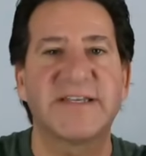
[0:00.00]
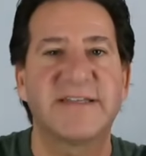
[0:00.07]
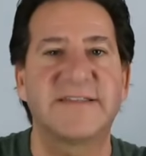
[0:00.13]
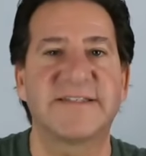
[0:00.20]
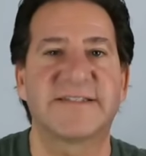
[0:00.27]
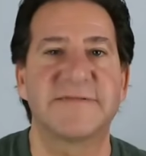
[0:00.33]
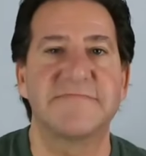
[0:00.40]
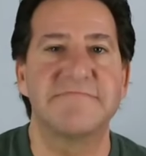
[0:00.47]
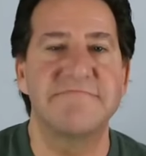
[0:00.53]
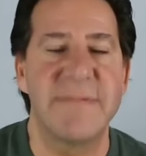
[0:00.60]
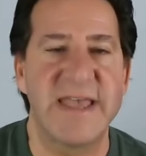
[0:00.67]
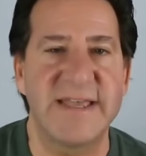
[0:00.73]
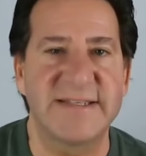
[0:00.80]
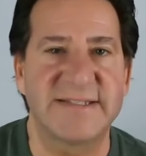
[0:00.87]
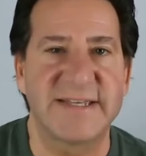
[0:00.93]
in this
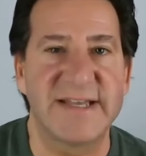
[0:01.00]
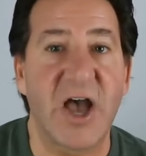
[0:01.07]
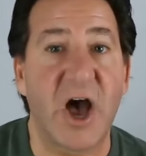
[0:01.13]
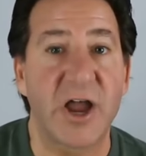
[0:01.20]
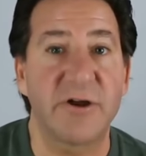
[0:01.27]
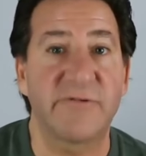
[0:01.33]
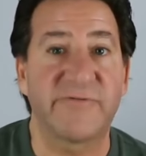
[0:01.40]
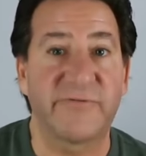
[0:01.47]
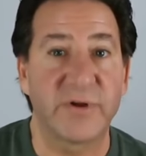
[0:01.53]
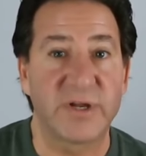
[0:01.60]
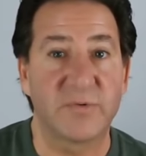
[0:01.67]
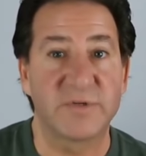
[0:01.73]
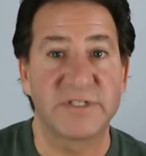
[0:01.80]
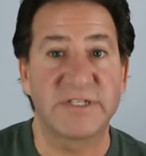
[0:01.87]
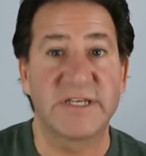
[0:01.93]
amazing higher
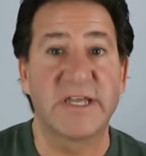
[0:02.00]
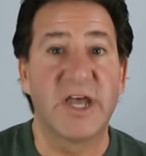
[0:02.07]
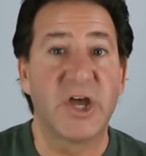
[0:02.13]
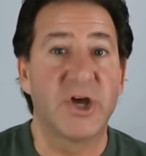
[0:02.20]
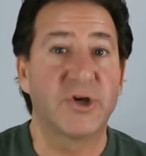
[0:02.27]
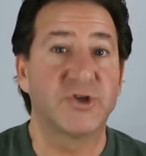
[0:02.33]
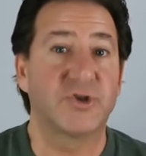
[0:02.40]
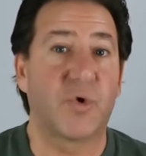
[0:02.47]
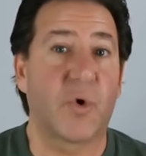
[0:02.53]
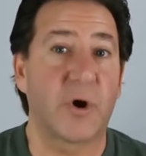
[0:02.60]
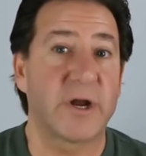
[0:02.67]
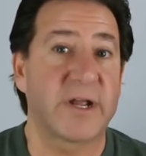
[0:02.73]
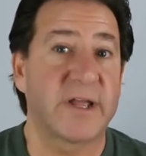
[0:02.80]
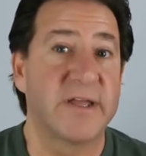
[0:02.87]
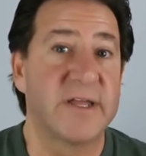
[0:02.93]
frequency
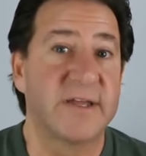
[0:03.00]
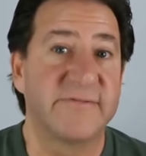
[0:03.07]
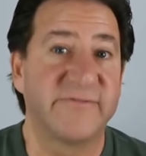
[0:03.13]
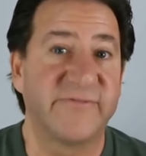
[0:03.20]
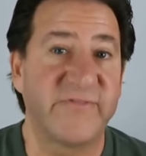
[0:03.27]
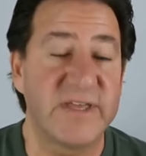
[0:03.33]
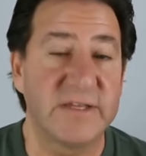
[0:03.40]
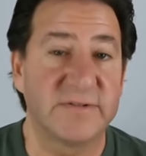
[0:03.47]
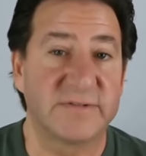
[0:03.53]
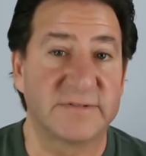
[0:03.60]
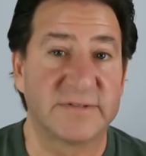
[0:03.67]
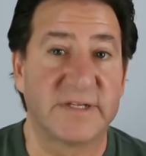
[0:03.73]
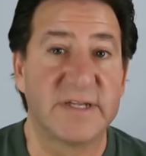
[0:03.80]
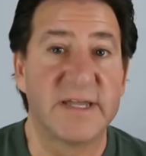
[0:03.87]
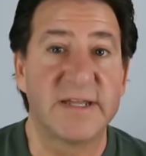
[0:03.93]
toric
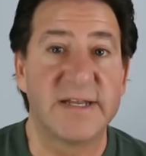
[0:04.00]
field.